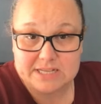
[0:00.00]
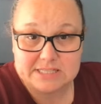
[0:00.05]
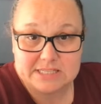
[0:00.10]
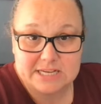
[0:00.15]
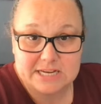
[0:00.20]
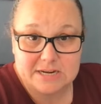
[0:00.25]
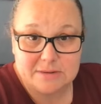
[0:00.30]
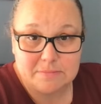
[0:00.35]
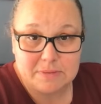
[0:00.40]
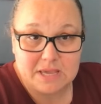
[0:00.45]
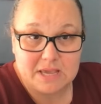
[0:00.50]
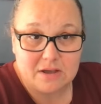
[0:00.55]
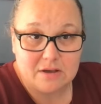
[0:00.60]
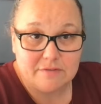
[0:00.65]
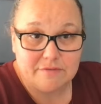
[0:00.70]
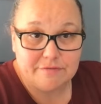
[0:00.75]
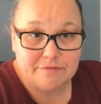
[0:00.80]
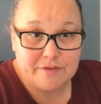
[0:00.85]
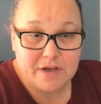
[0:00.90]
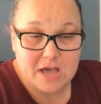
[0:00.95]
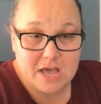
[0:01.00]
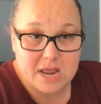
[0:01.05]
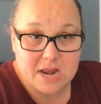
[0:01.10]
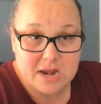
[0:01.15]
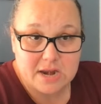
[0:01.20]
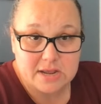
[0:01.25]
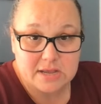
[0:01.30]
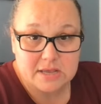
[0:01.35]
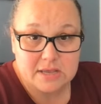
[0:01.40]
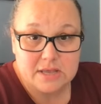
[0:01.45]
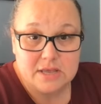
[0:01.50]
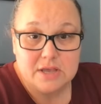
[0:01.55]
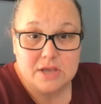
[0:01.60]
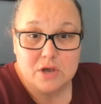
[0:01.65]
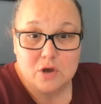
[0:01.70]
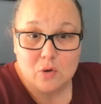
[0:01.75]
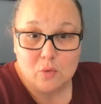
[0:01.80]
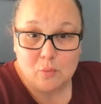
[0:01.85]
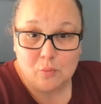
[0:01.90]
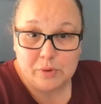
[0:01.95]
it's going to be a fun
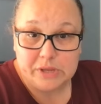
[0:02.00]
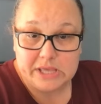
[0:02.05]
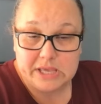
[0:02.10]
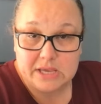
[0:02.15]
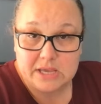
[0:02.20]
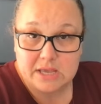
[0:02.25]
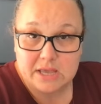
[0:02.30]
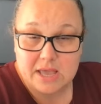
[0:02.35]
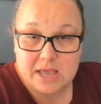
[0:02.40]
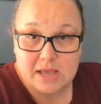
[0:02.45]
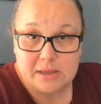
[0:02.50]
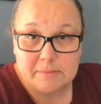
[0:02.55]
week.